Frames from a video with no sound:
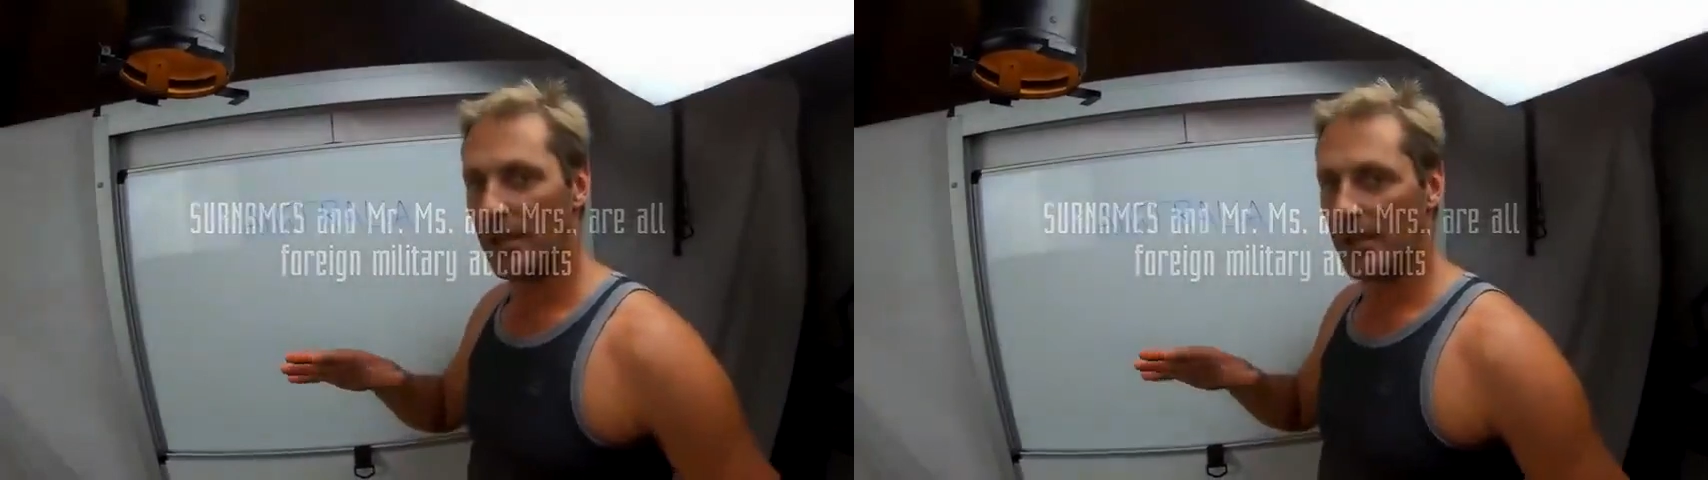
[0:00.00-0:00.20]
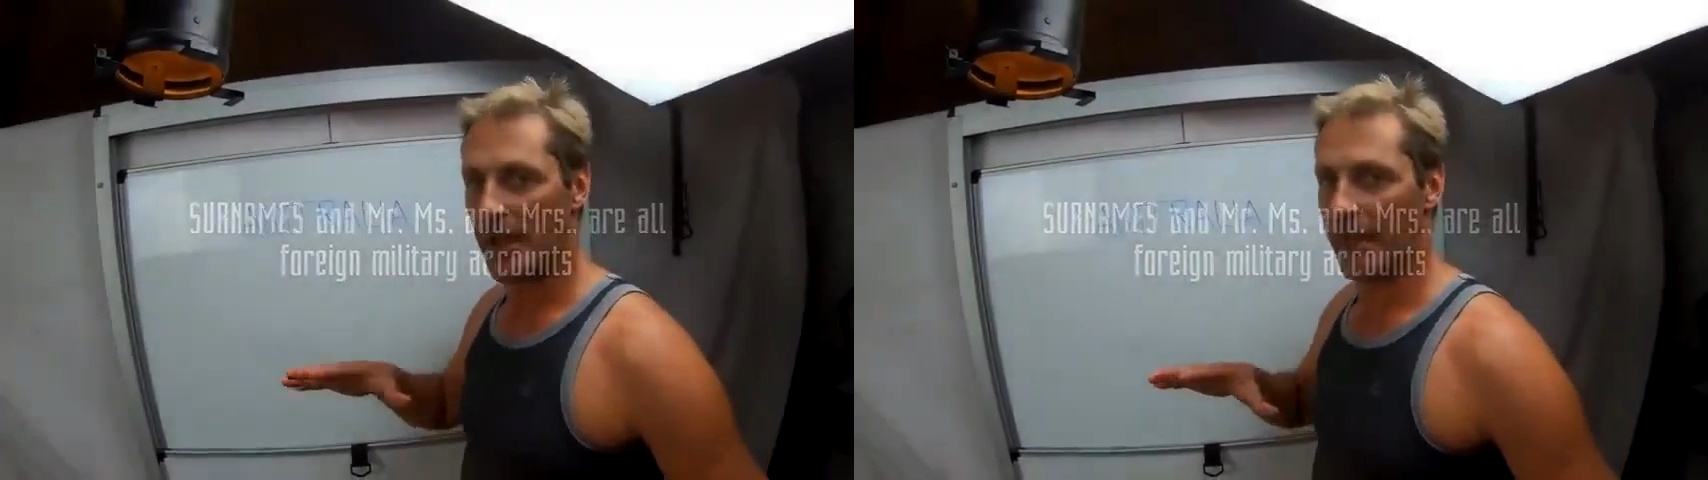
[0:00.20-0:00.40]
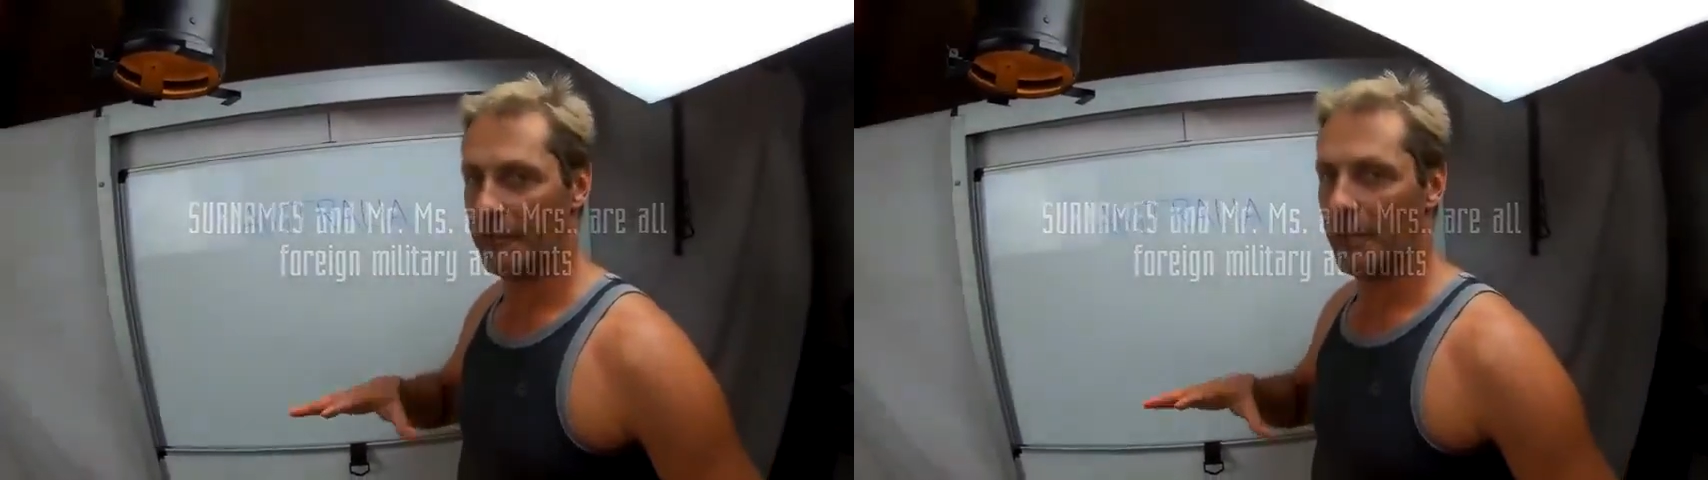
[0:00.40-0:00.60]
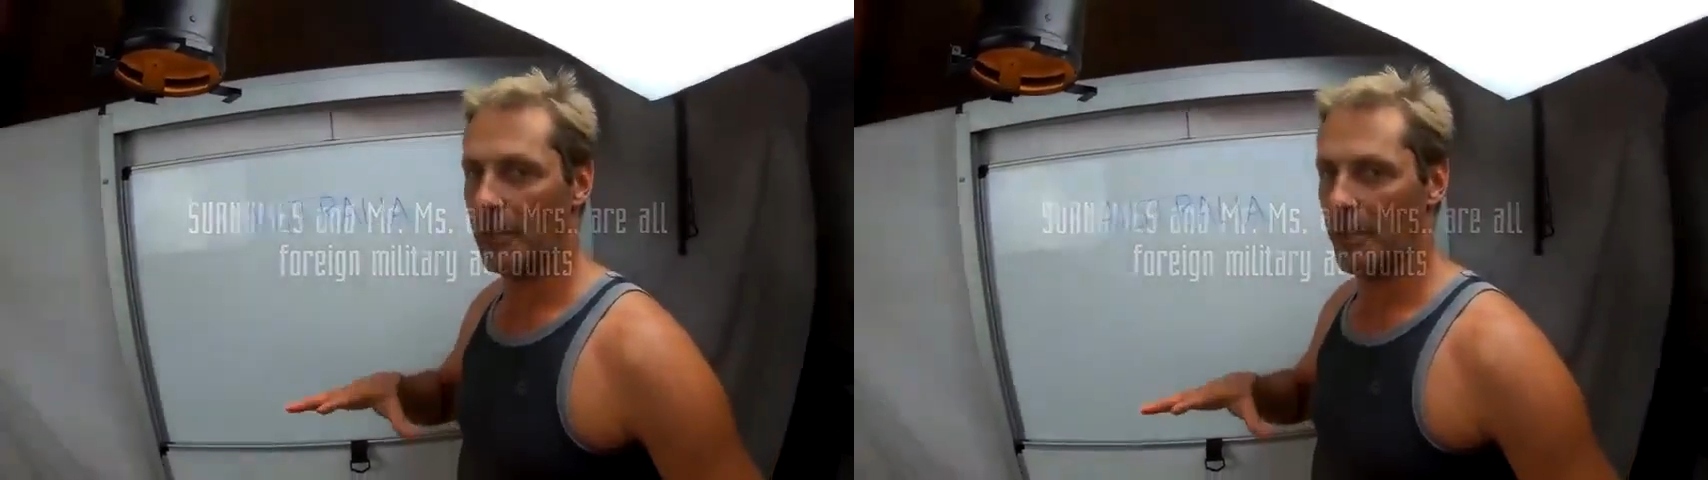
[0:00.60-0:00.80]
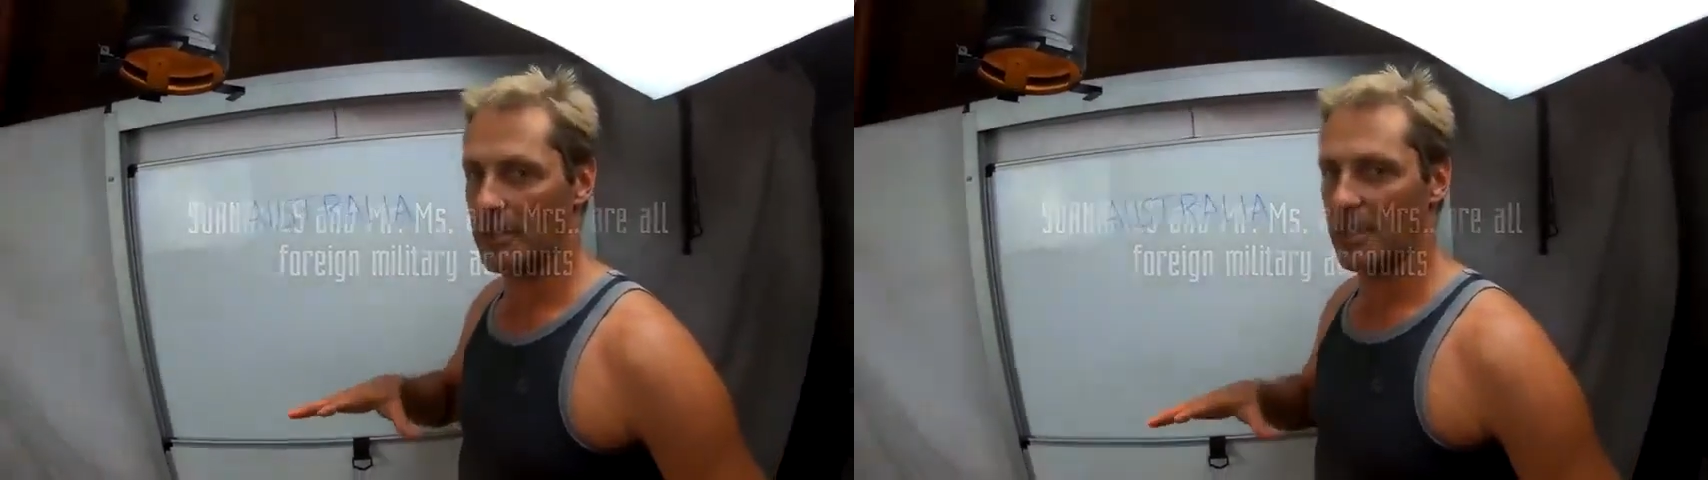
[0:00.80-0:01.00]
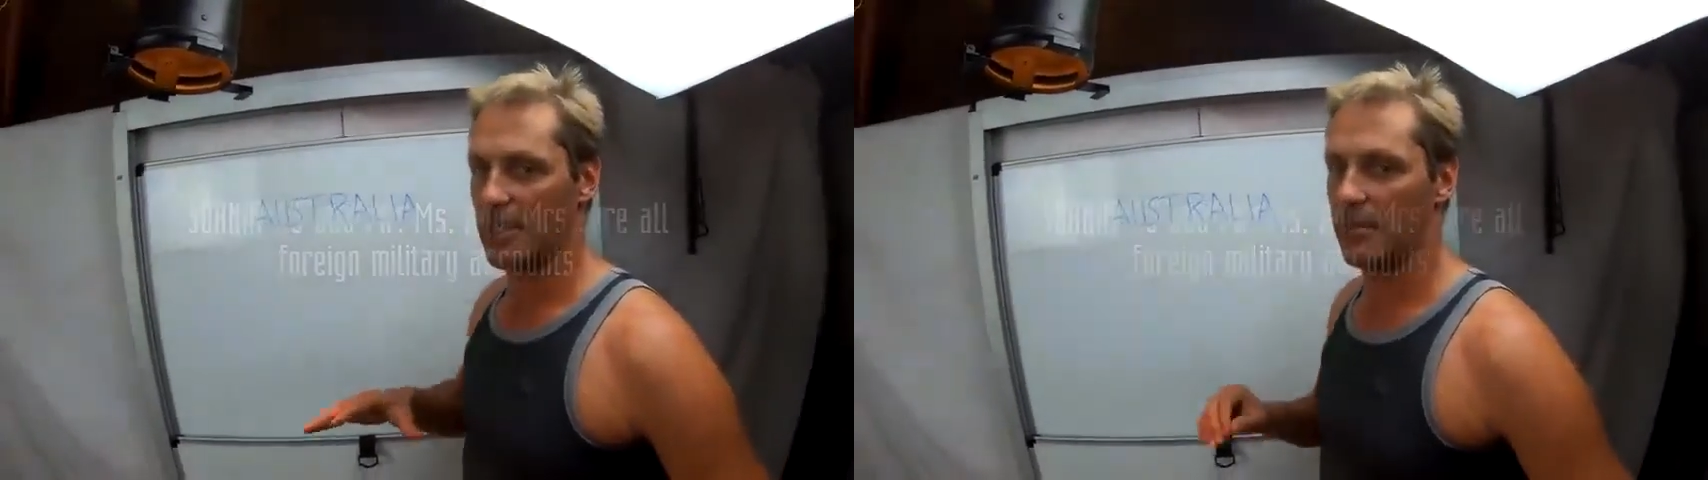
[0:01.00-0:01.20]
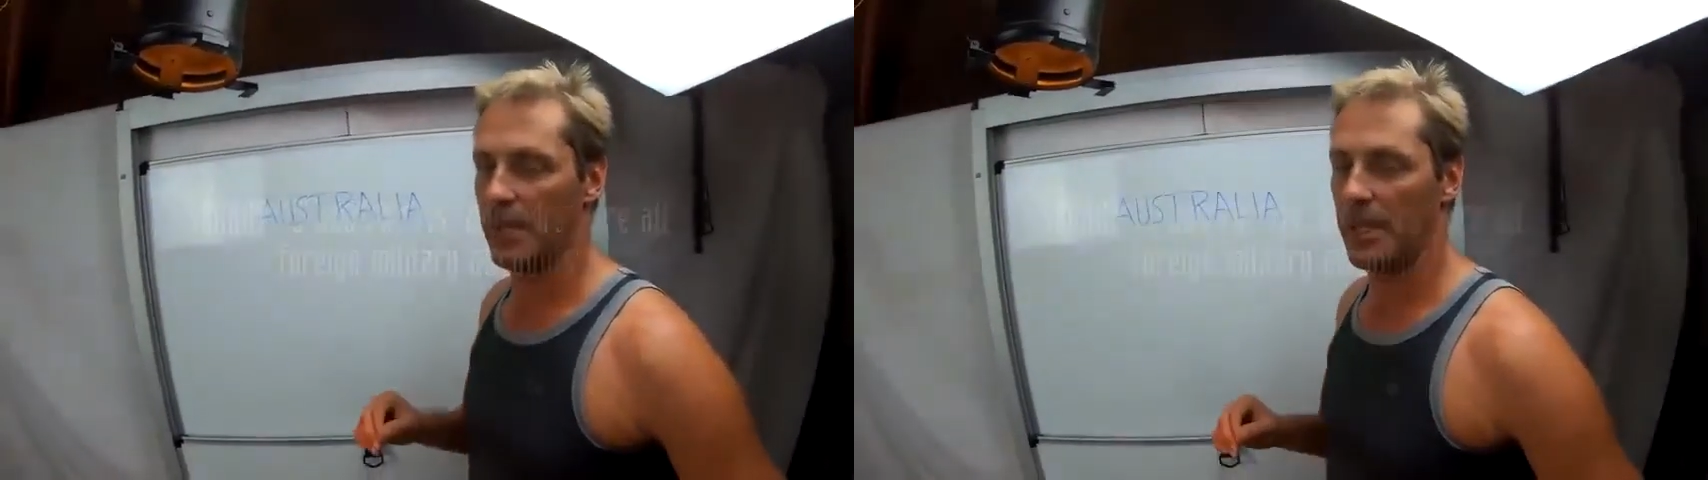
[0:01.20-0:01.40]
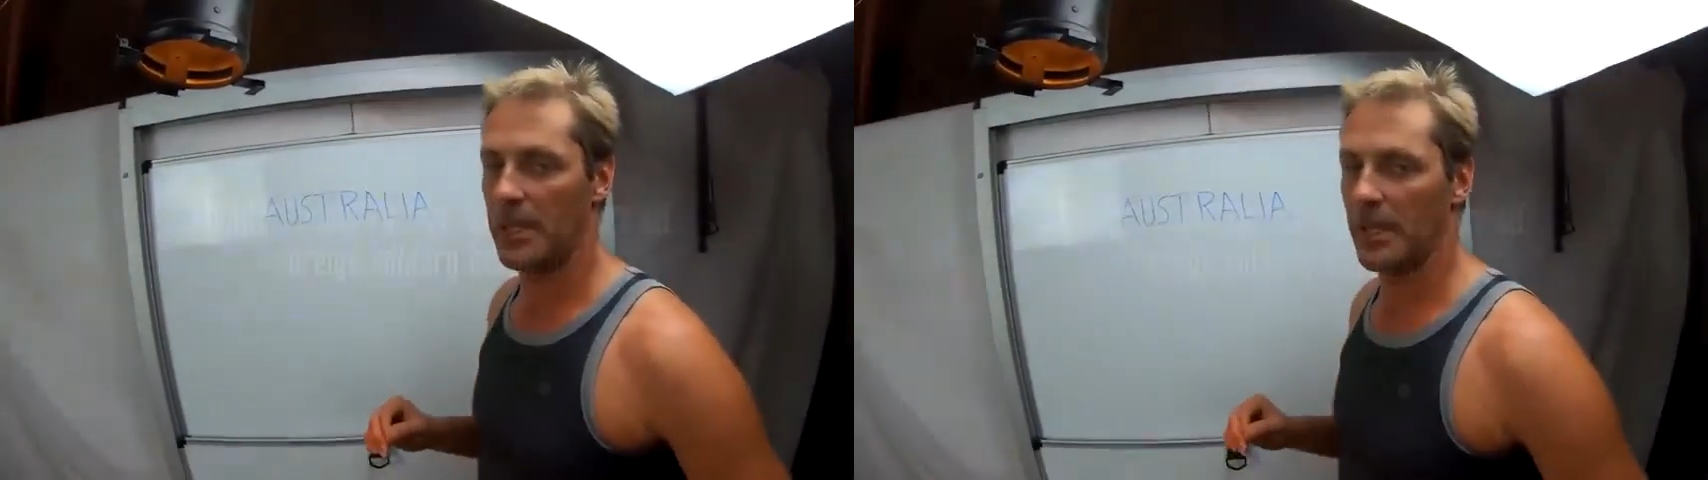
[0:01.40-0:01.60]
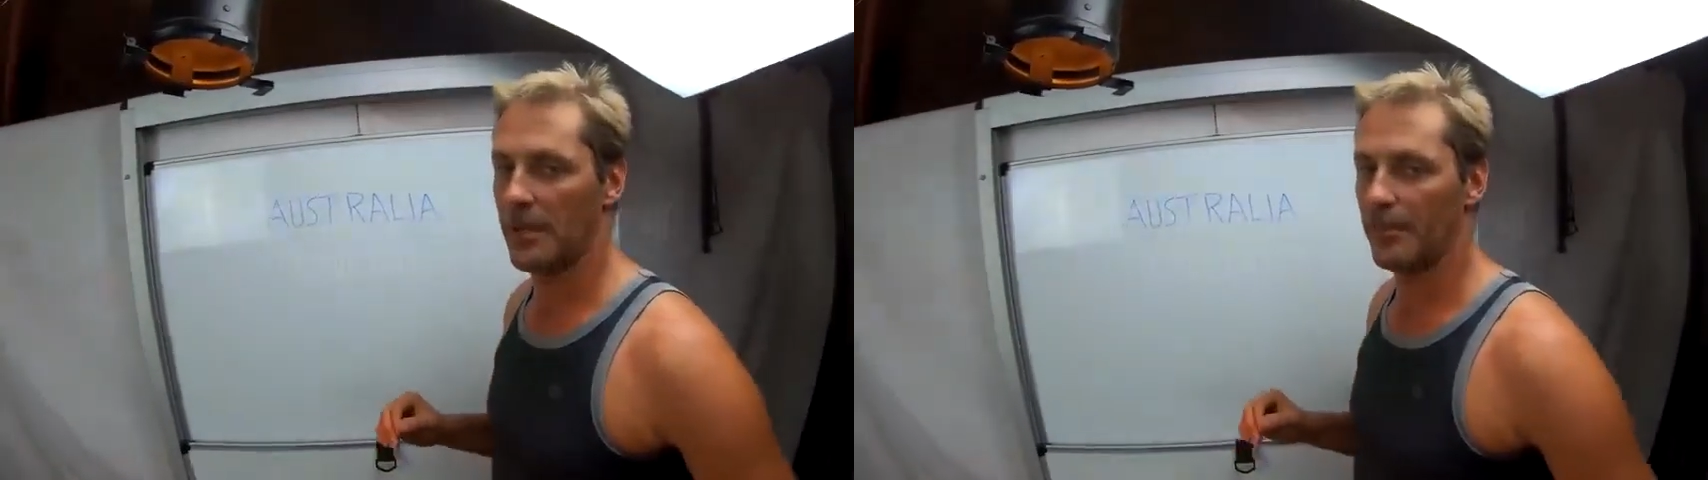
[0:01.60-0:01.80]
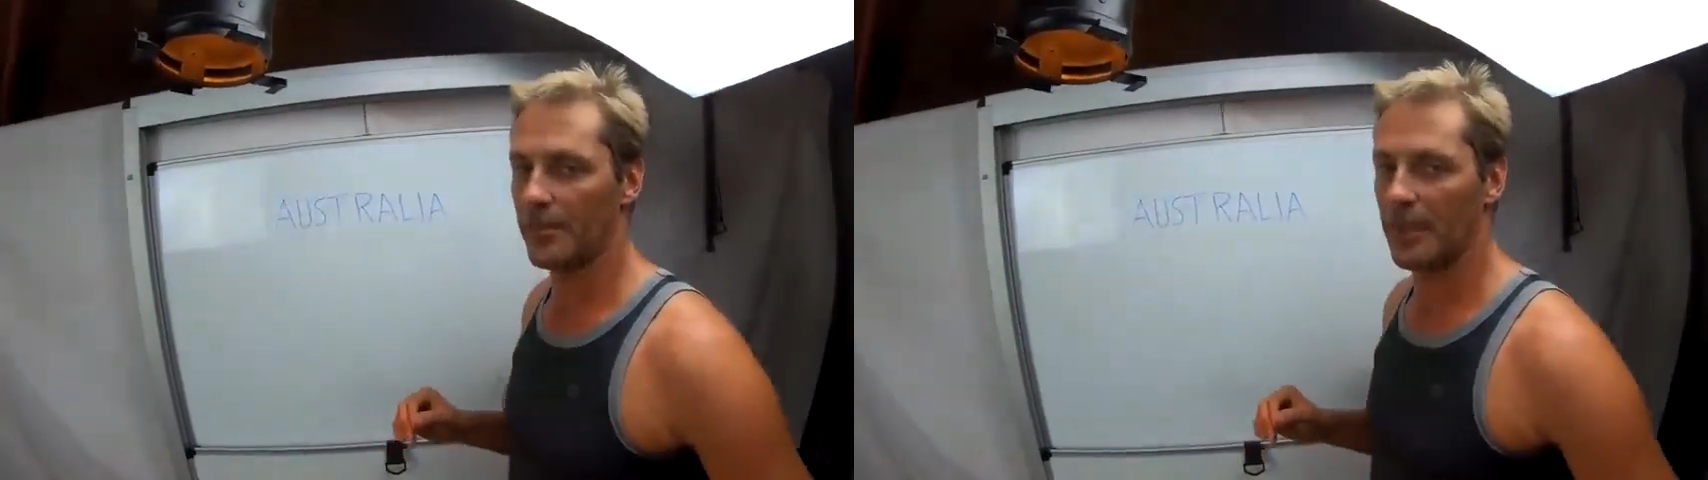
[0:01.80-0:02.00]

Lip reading: they have to be licensed to be here,